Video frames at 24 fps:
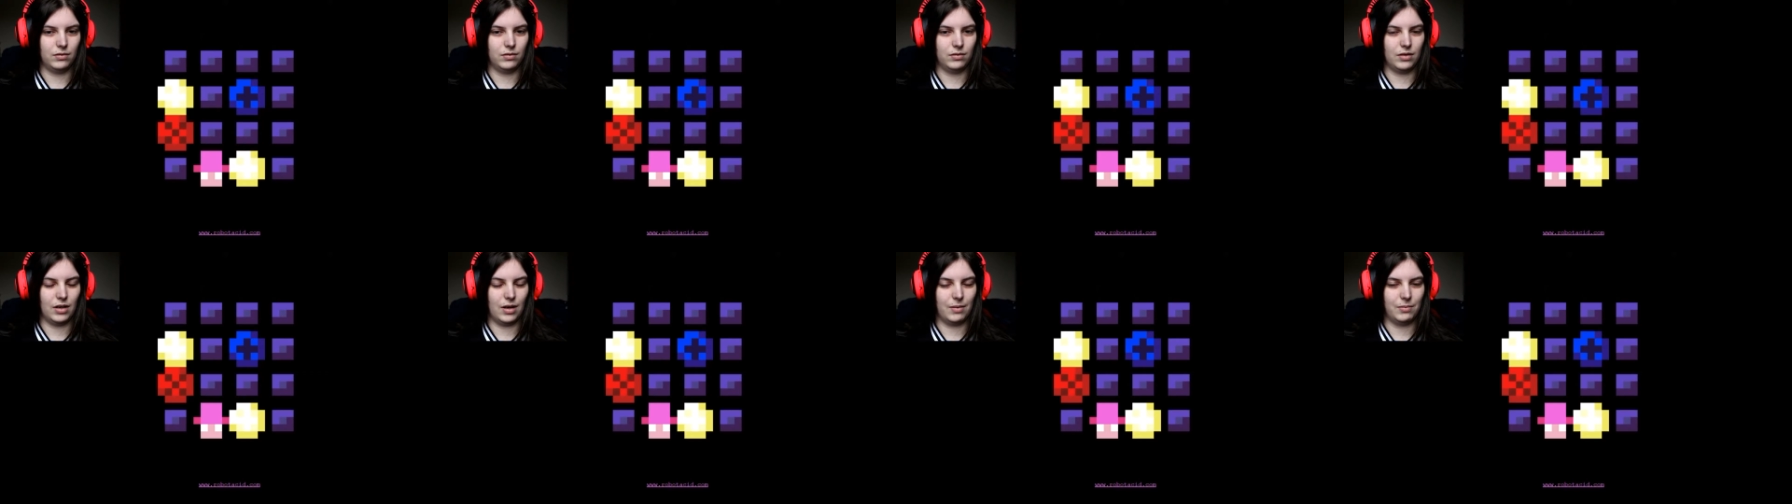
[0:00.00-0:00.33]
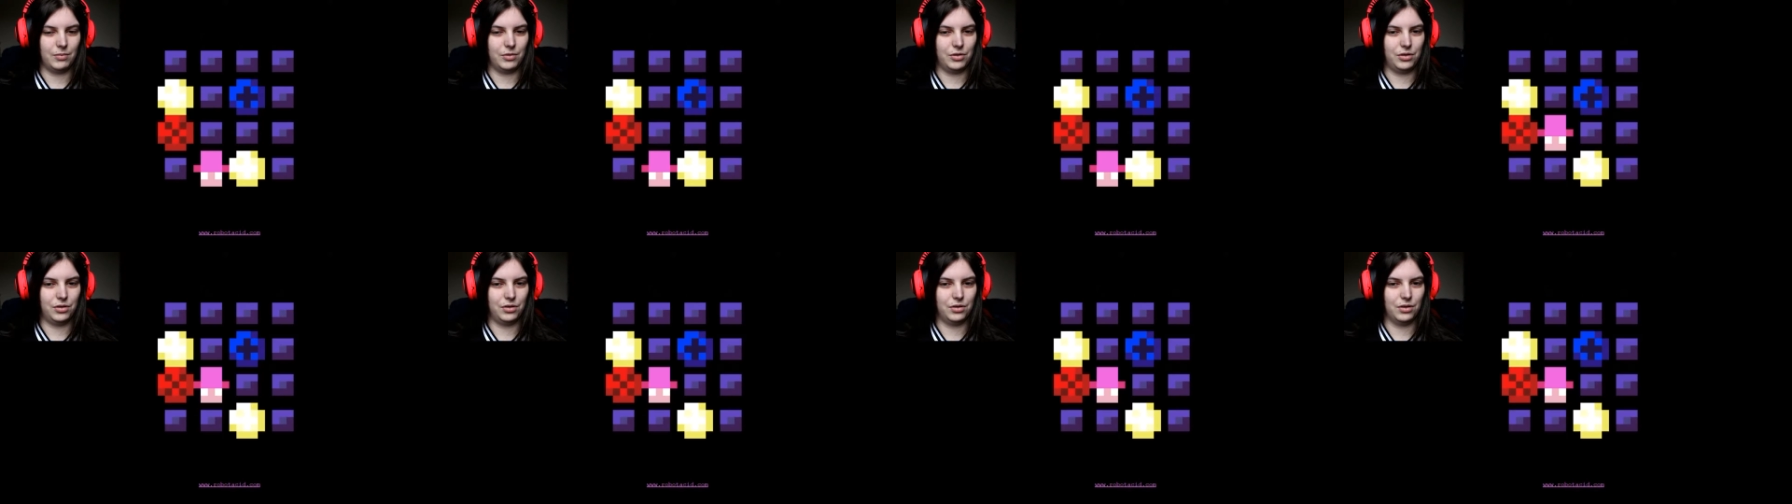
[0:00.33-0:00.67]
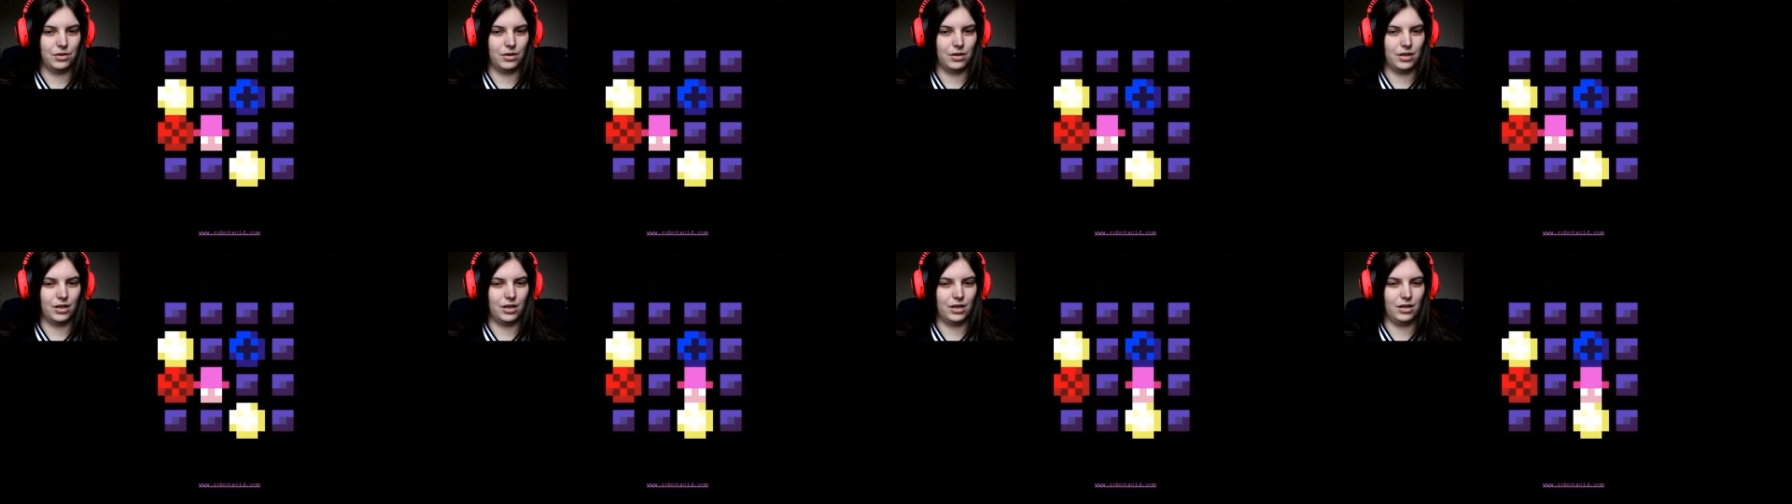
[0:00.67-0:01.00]
I'm
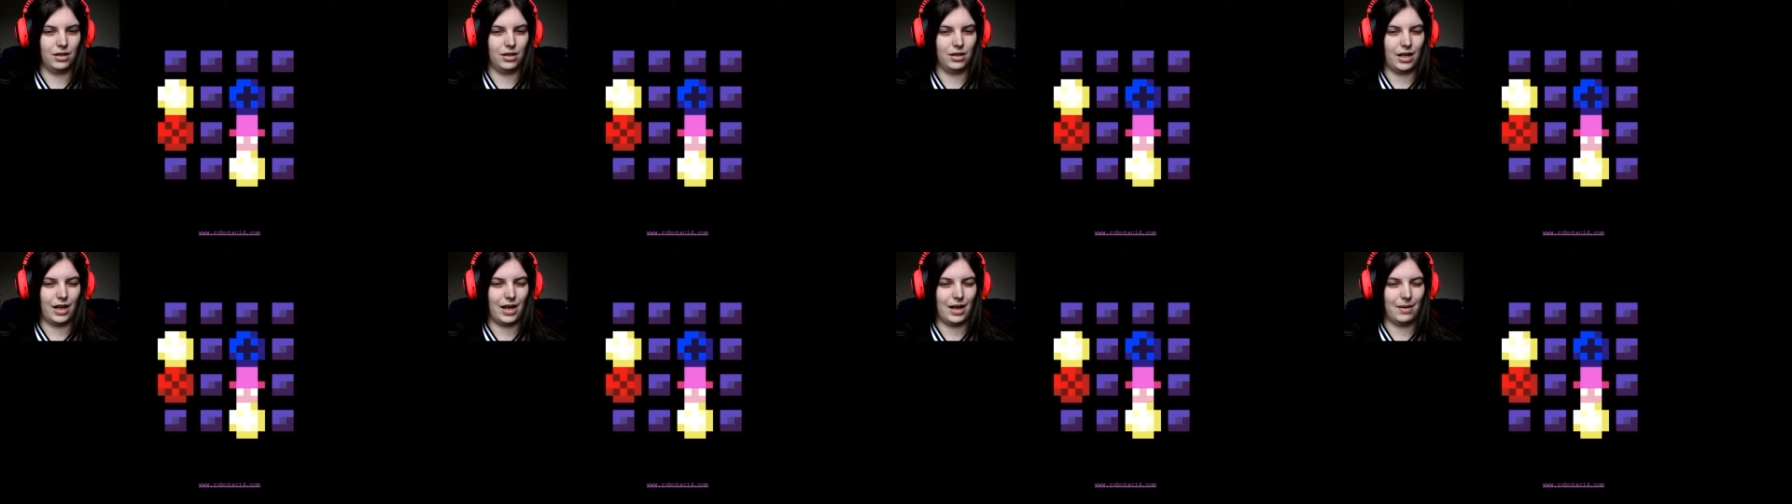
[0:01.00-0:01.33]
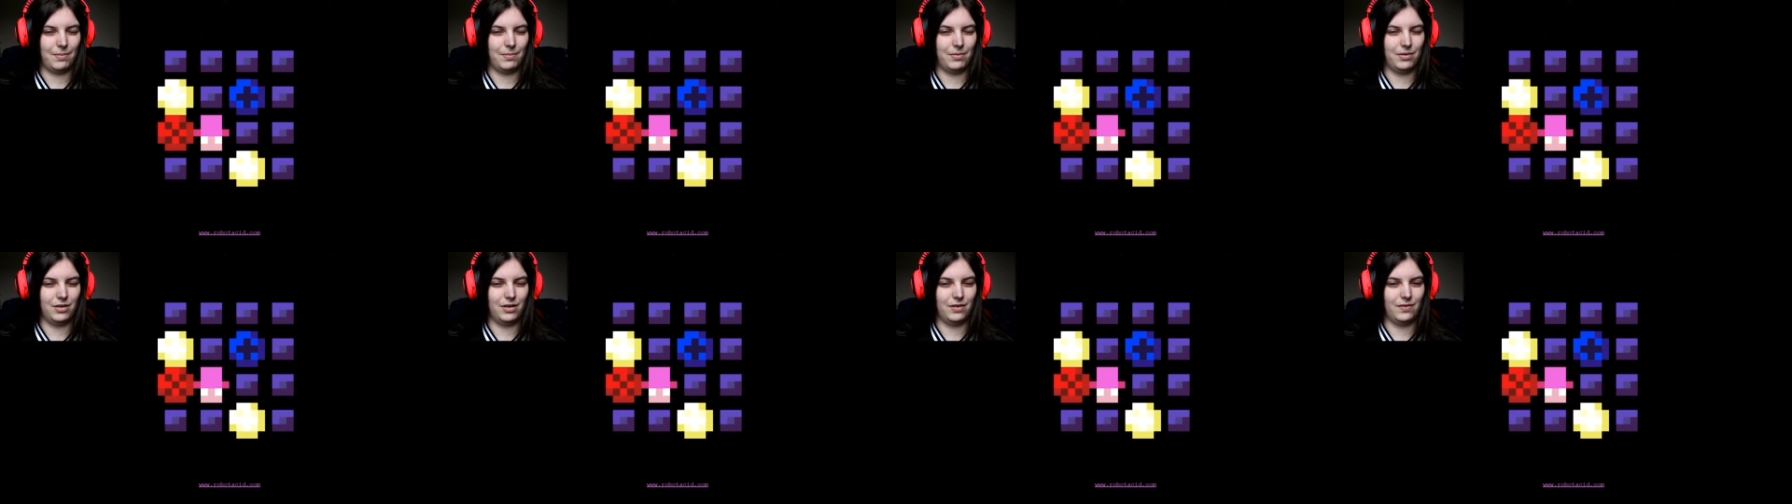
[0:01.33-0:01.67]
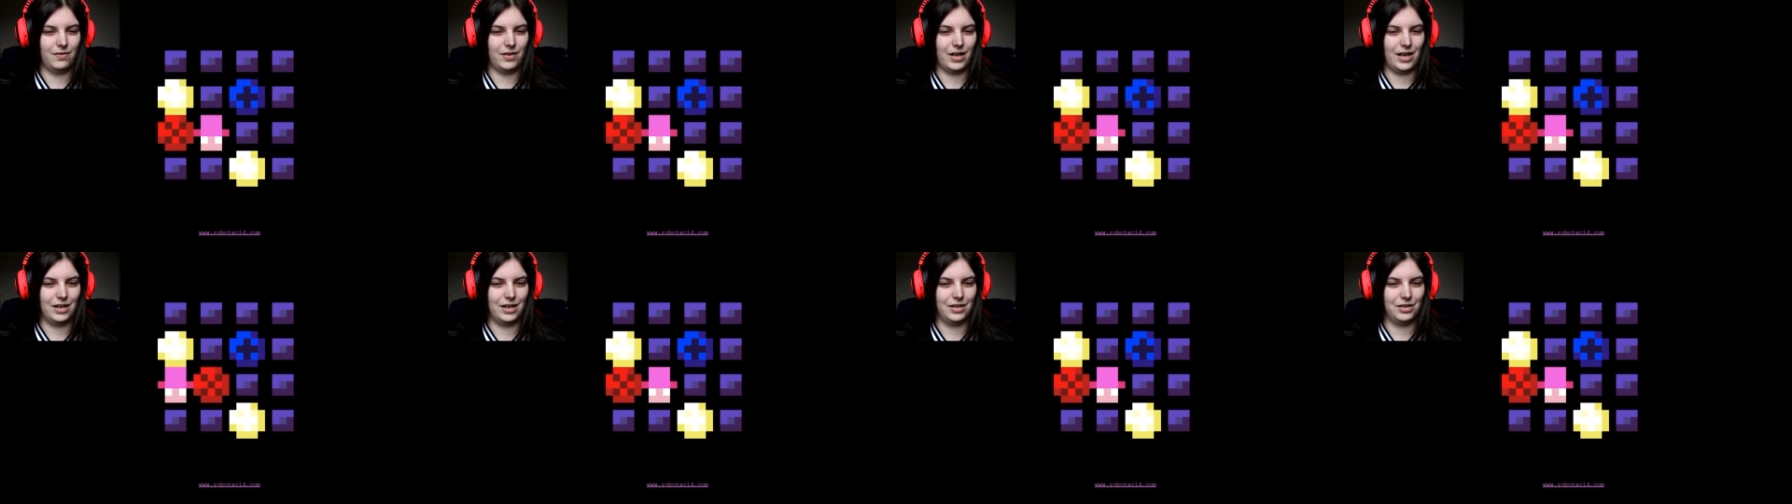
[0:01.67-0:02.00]
sure it'll happen
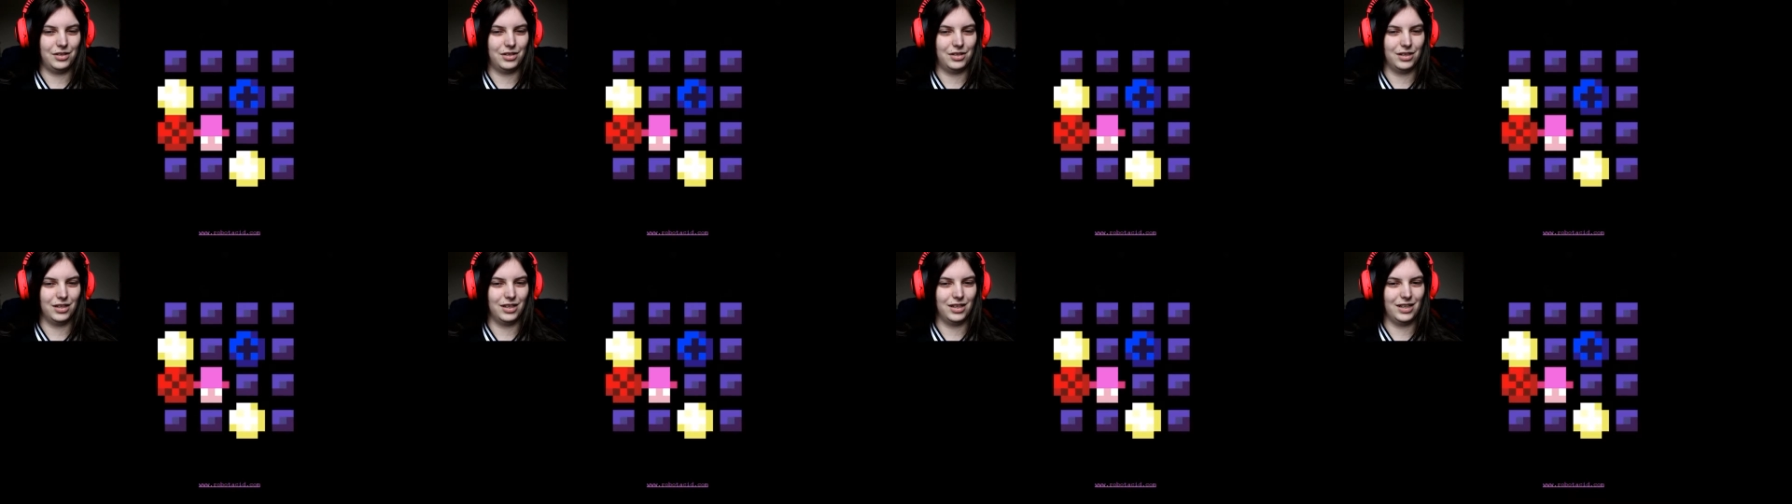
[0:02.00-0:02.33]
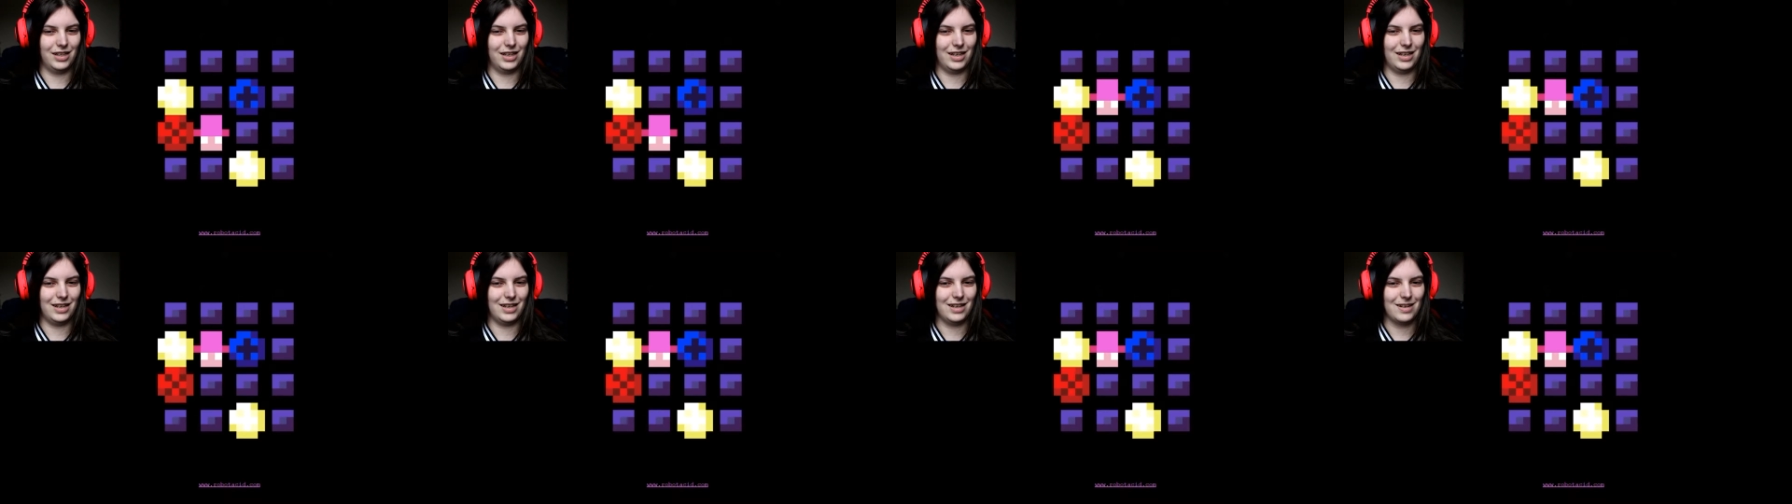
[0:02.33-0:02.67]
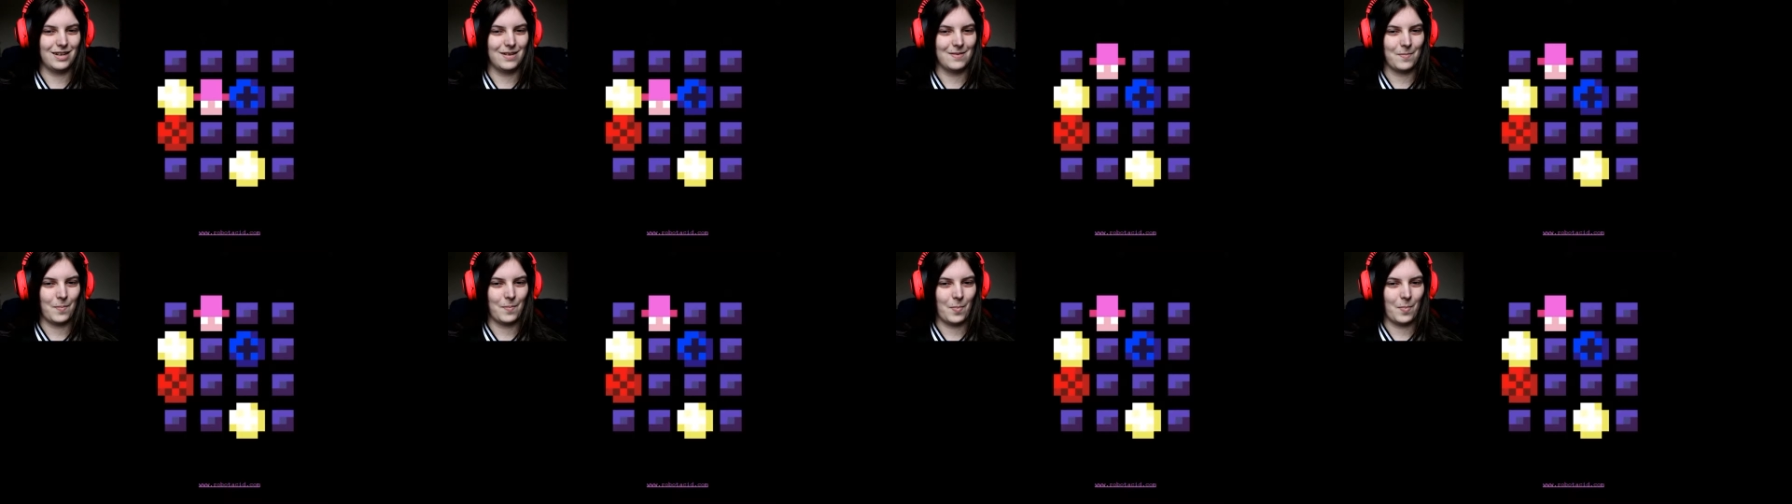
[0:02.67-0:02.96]
eventually.